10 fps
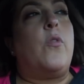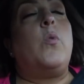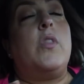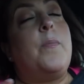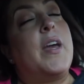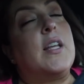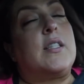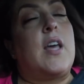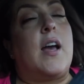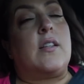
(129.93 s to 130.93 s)
well, the
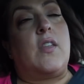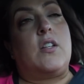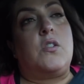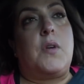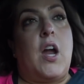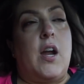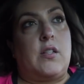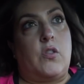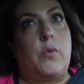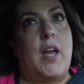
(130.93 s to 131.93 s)
biggest size that they do carry is
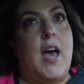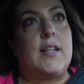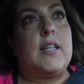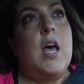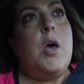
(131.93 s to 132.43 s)
a 3X,